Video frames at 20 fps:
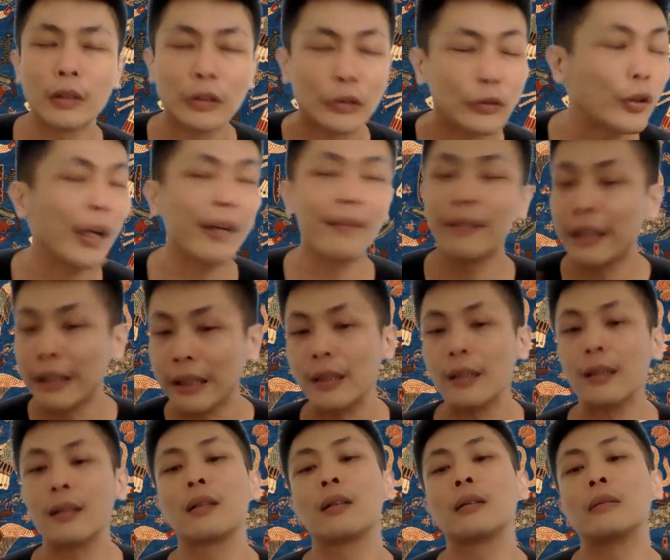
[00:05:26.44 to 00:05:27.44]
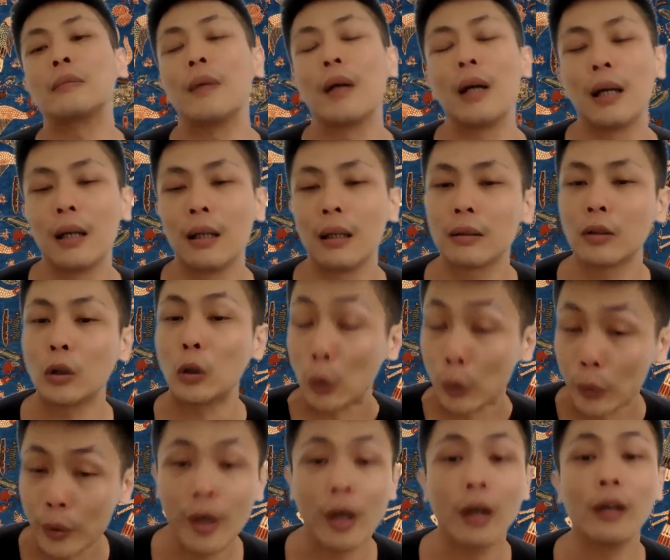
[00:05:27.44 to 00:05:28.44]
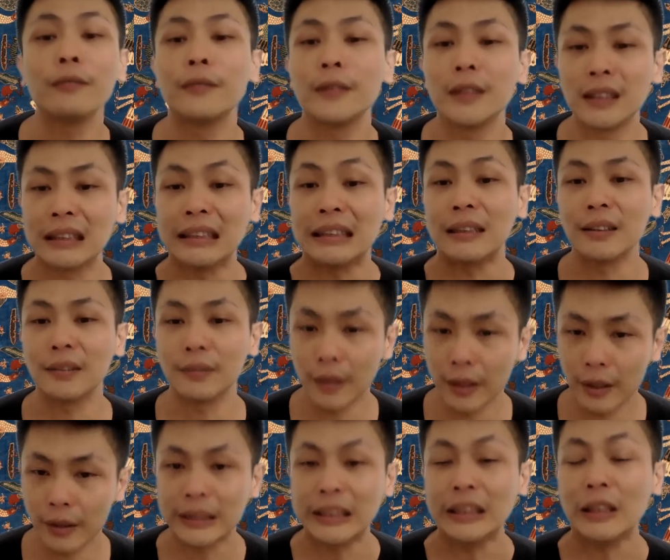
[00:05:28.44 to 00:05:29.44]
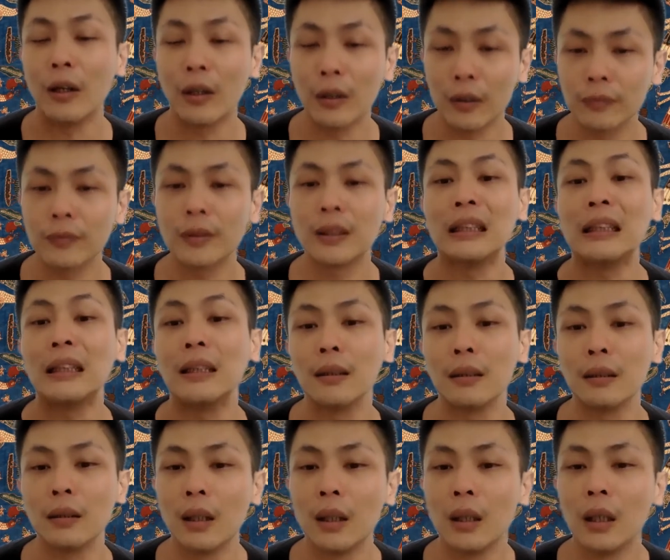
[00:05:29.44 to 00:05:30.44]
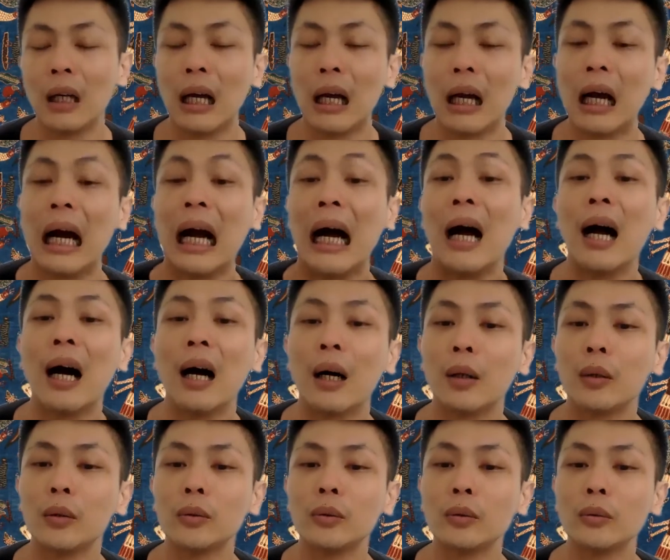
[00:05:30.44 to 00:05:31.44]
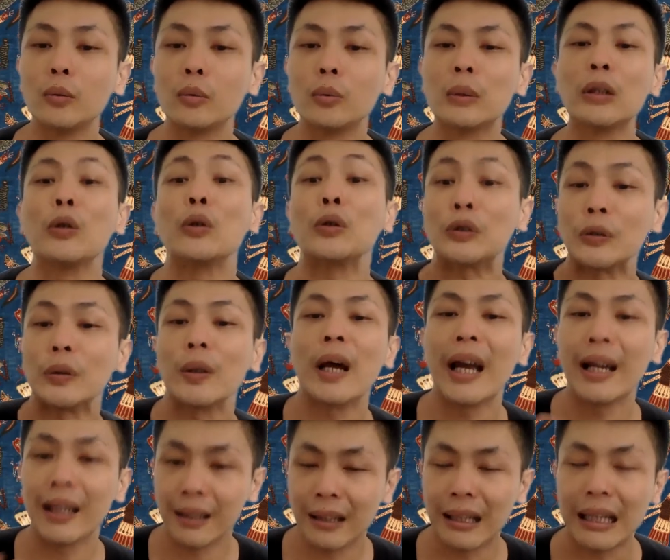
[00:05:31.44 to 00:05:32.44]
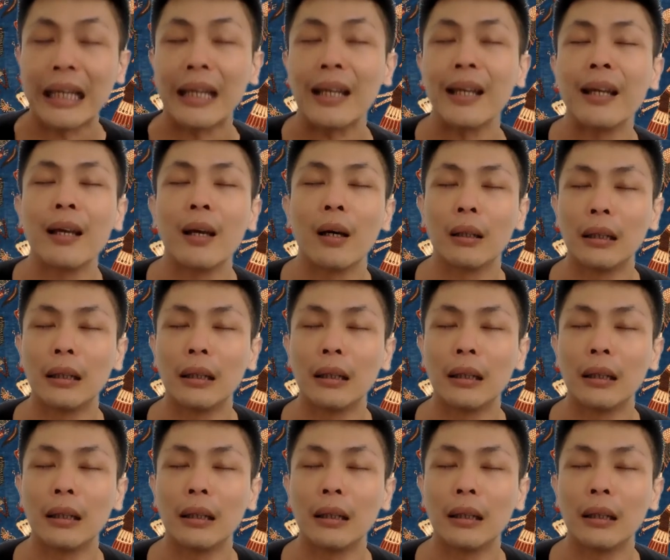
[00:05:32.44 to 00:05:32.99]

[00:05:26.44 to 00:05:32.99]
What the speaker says: traveling colonial officers very often were also acting